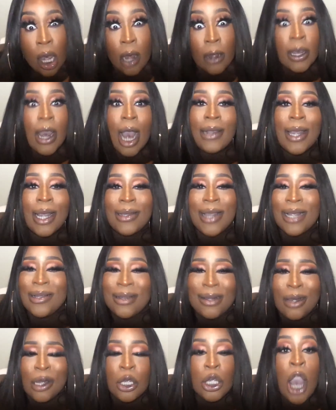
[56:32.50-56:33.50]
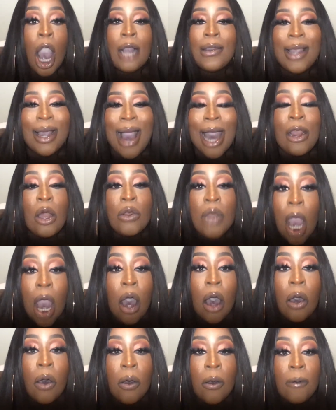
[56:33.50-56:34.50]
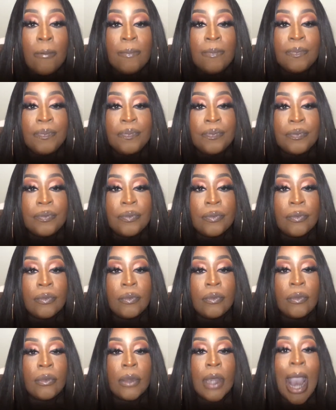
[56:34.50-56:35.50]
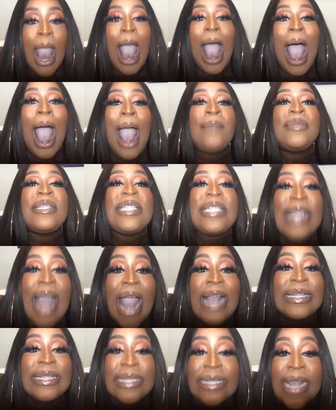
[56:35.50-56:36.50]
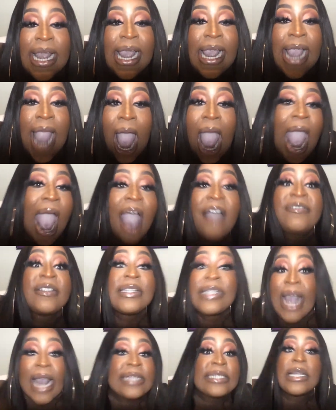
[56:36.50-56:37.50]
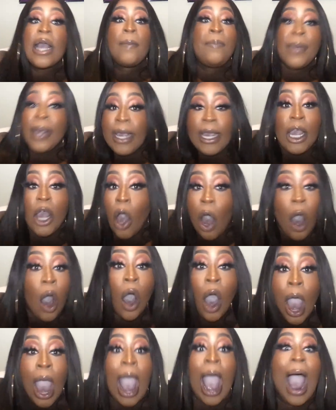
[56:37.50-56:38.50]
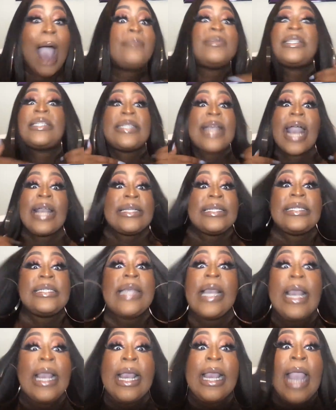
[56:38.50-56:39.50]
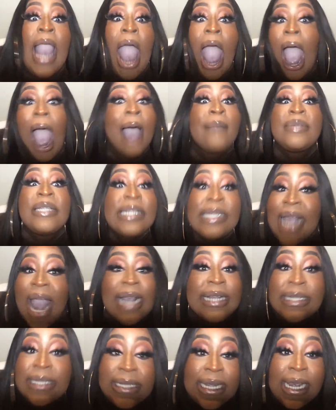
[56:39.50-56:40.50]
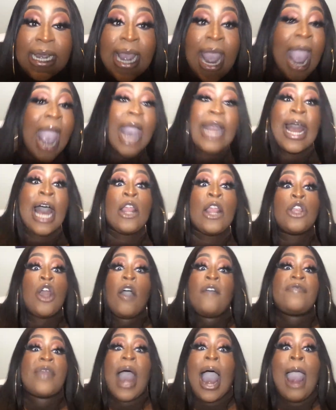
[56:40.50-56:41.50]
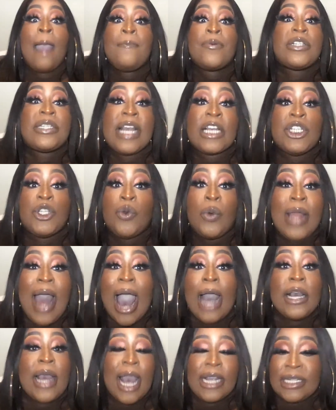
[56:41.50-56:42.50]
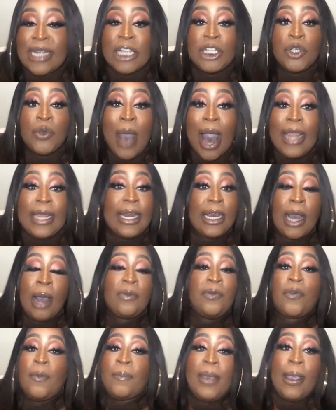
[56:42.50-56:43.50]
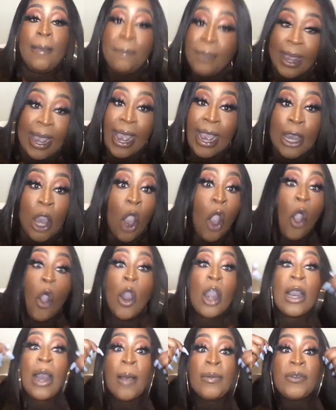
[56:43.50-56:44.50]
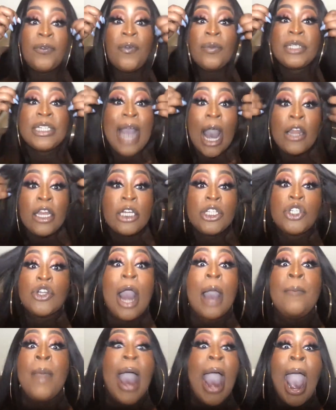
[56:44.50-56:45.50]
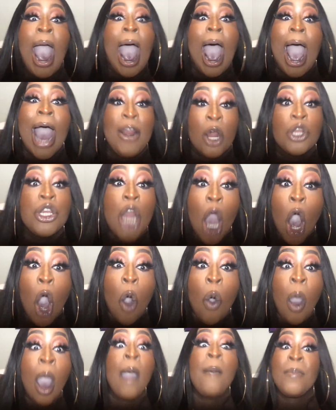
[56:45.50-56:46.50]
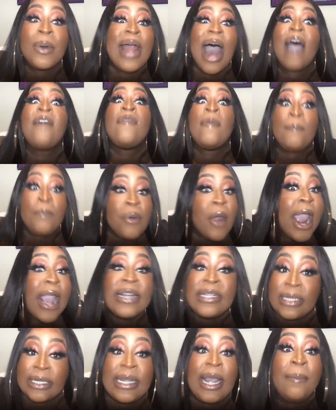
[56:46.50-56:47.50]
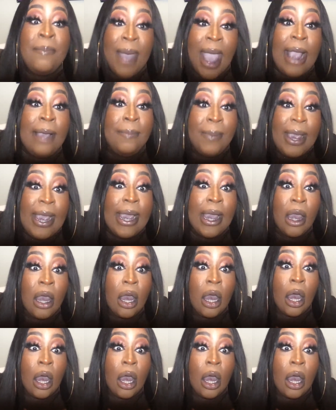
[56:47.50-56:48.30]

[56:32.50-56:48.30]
y'all think I don't know? I'm sexy. I have sex appeal. I'm sexy. And I don't know if the hypersexuality comes from being big or it comes from childhood trauma. I don't know, but I've embraced it, baby.